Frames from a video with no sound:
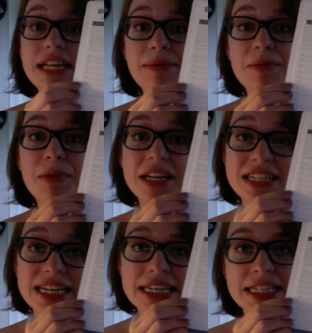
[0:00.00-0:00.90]
happen
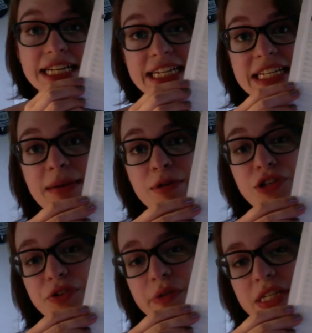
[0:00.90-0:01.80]
Monday, this has to happen
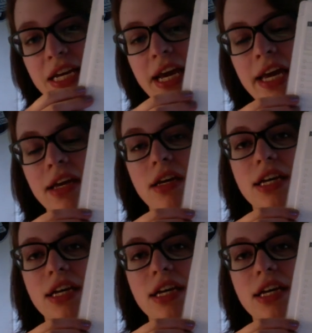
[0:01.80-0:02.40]
Tuesday.